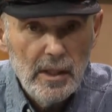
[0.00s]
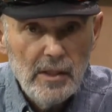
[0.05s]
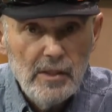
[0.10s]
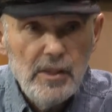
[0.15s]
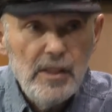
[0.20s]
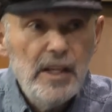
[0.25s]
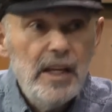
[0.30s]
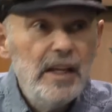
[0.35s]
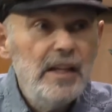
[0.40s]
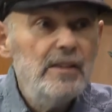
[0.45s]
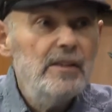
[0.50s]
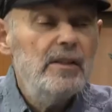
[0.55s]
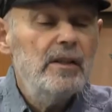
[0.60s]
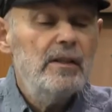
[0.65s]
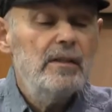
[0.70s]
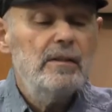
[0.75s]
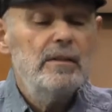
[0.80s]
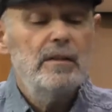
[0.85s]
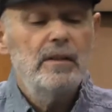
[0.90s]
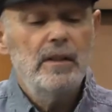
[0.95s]
The inn
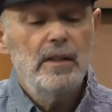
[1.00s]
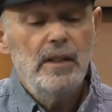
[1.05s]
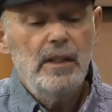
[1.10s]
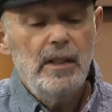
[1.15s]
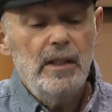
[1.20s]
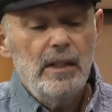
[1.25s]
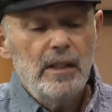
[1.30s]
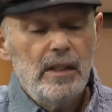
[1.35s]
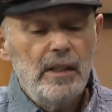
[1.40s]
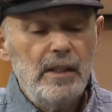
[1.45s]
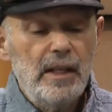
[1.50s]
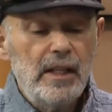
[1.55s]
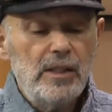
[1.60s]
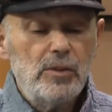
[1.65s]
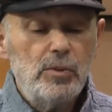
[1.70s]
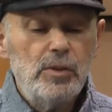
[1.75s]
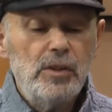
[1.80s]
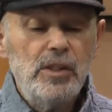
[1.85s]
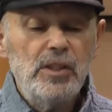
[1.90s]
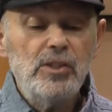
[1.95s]

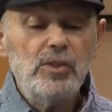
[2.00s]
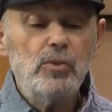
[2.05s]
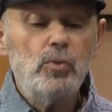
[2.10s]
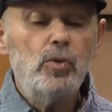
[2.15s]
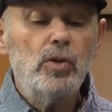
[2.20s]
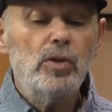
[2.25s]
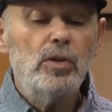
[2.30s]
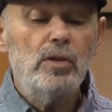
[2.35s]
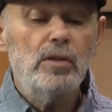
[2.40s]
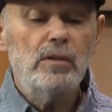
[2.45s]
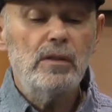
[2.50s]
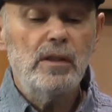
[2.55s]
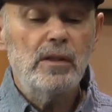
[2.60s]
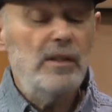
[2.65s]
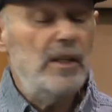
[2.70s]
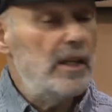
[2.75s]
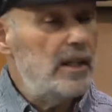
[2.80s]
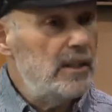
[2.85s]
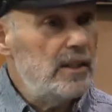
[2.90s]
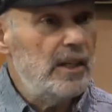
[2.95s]
connects with this world and
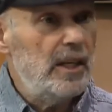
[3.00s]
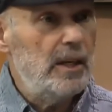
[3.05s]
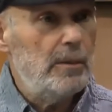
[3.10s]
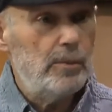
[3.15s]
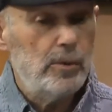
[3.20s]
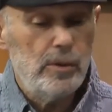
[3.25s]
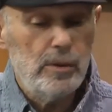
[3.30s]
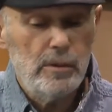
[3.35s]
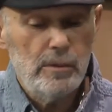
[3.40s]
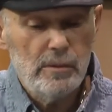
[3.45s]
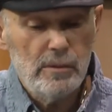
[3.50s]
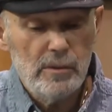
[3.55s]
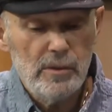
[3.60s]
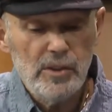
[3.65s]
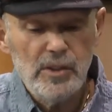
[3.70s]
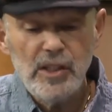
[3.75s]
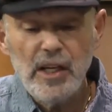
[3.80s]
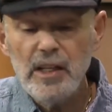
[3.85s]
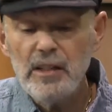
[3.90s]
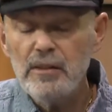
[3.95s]
the innkeeper,
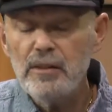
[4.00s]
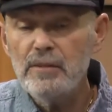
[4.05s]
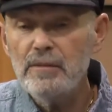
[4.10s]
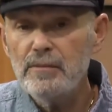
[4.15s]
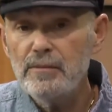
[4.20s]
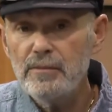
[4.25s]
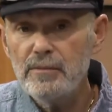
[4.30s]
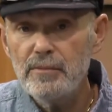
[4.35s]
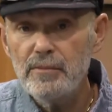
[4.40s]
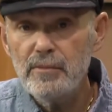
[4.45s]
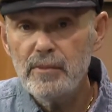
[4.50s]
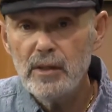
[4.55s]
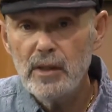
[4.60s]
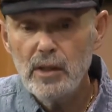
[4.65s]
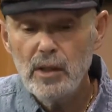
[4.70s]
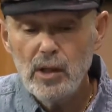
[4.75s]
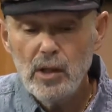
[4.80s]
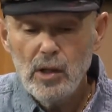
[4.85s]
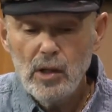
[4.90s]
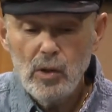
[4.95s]
Satan,
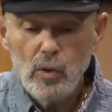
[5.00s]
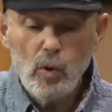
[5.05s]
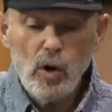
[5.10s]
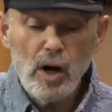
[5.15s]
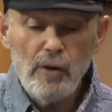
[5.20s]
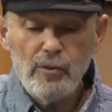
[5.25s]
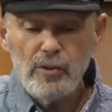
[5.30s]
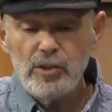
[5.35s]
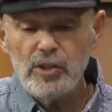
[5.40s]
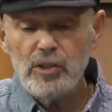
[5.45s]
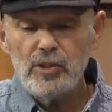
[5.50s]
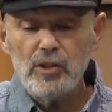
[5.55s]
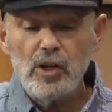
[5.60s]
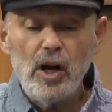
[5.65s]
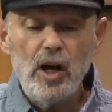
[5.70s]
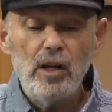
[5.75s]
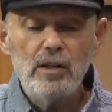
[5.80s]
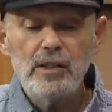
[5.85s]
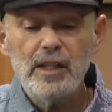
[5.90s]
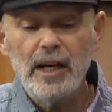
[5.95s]
who offers us
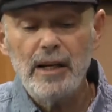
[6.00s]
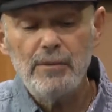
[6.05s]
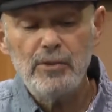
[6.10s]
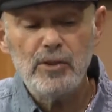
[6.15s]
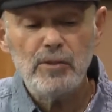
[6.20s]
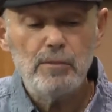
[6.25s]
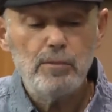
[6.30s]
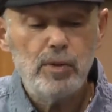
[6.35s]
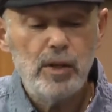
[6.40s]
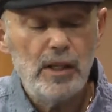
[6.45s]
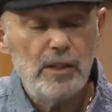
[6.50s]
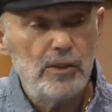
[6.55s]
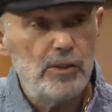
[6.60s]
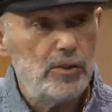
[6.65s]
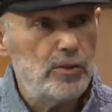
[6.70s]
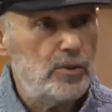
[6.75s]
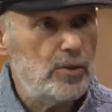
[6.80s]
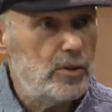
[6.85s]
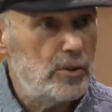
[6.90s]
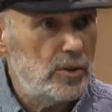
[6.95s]
all types of
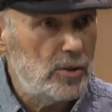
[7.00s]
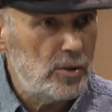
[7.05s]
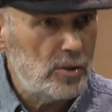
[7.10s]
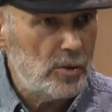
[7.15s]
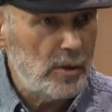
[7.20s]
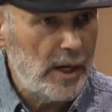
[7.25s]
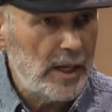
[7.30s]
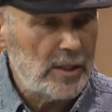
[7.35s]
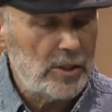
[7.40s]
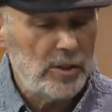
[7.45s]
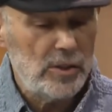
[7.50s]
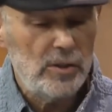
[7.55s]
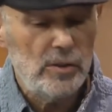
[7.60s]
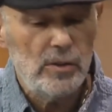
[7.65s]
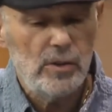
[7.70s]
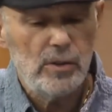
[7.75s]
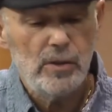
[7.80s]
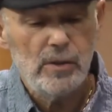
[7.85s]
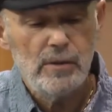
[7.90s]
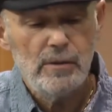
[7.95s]
pleasures and
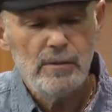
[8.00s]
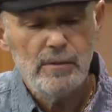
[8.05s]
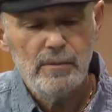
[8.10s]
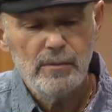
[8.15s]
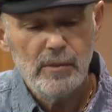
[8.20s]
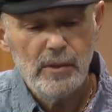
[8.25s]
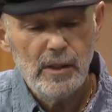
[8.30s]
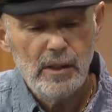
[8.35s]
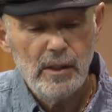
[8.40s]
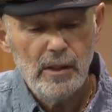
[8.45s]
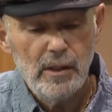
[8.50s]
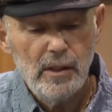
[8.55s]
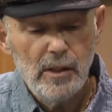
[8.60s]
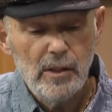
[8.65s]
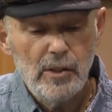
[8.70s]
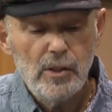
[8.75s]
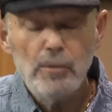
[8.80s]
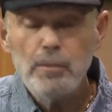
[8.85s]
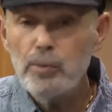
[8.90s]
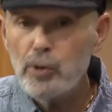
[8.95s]
distractions.
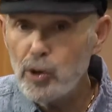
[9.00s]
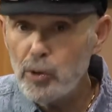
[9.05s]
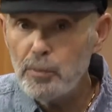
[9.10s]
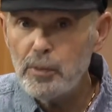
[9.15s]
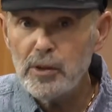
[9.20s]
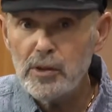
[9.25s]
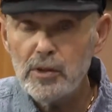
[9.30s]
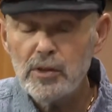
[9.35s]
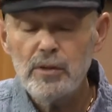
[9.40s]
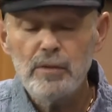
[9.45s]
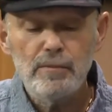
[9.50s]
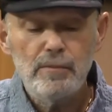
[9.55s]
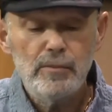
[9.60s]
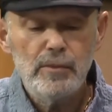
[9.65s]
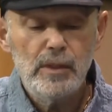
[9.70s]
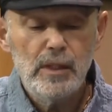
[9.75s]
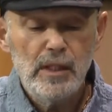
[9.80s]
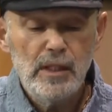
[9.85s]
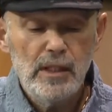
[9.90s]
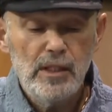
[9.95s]
Their purpose
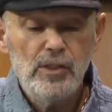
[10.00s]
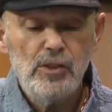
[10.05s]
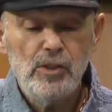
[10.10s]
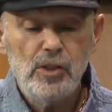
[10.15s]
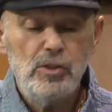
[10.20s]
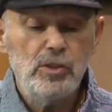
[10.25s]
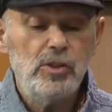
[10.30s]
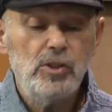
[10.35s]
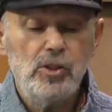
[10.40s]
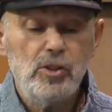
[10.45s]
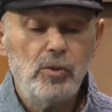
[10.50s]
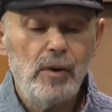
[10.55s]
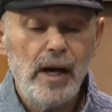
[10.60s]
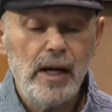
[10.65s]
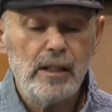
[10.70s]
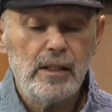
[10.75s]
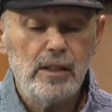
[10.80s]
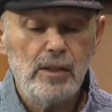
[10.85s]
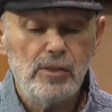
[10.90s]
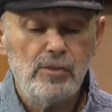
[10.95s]
is to
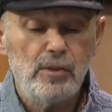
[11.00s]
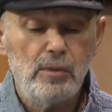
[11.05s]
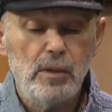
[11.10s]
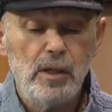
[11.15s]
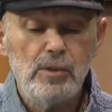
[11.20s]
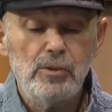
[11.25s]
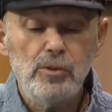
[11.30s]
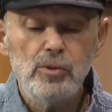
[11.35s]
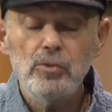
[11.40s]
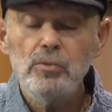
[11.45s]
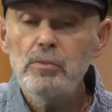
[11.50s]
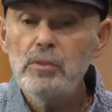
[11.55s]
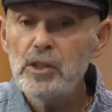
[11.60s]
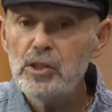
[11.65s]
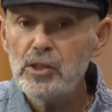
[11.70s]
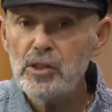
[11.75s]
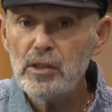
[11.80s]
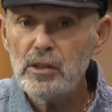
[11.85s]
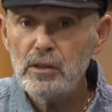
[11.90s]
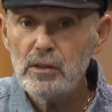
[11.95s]
distract us from our true
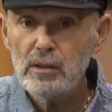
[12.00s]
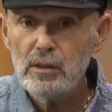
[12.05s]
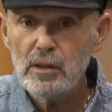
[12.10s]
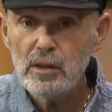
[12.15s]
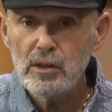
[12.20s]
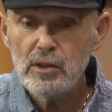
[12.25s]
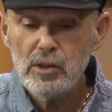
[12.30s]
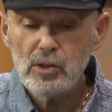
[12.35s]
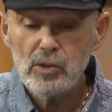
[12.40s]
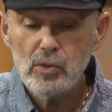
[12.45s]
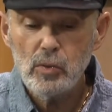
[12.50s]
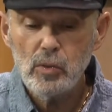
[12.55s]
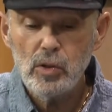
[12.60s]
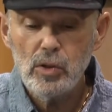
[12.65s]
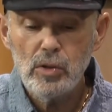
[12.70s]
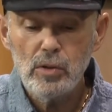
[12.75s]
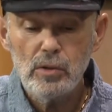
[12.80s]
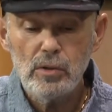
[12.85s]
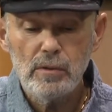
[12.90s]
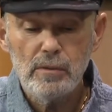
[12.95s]
mission in this
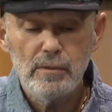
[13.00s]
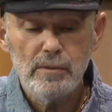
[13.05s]
world.